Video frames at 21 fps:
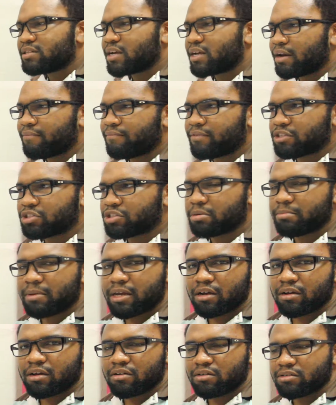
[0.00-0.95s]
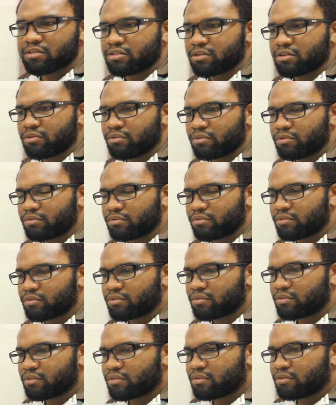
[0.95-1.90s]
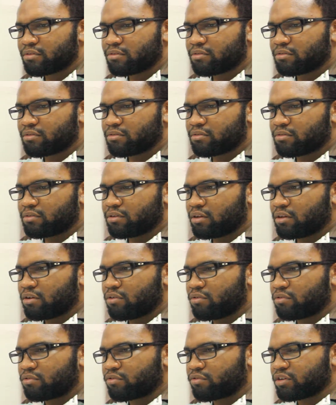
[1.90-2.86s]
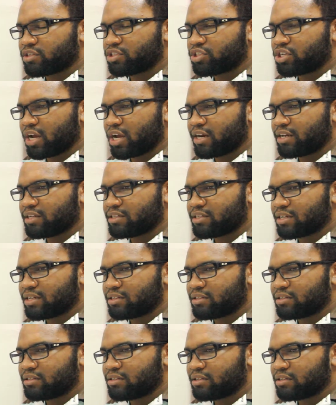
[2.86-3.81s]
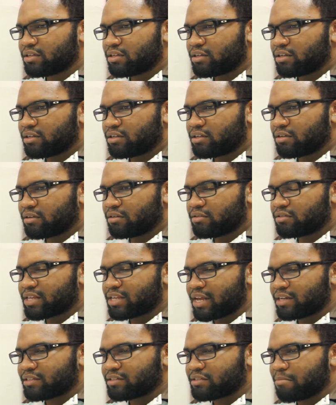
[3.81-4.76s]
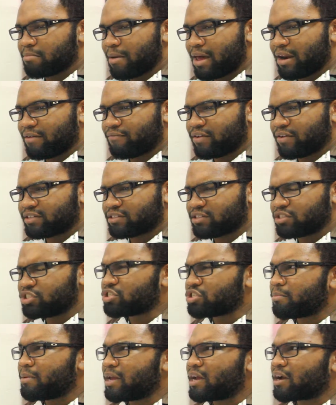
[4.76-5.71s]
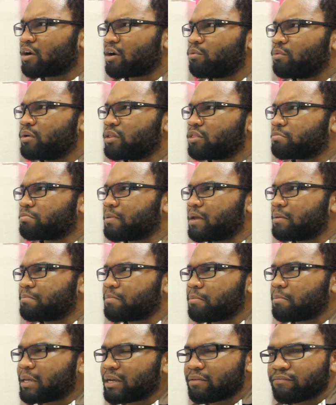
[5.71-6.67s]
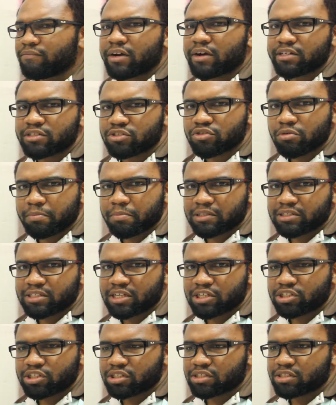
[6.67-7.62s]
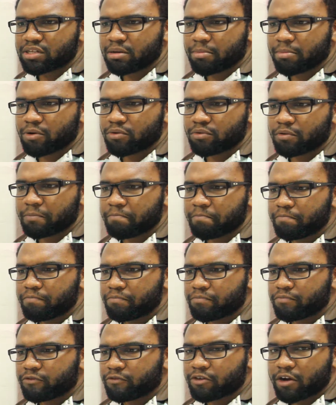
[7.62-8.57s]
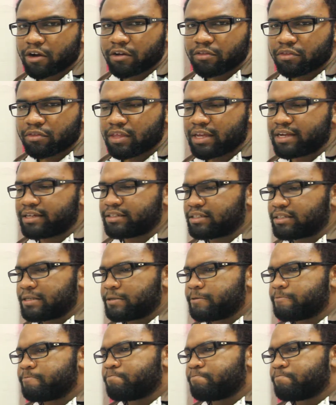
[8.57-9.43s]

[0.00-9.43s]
I live in Jamaica, so you know, Christianity tends to manifest in Jamaica with people being very superstitious about certain things.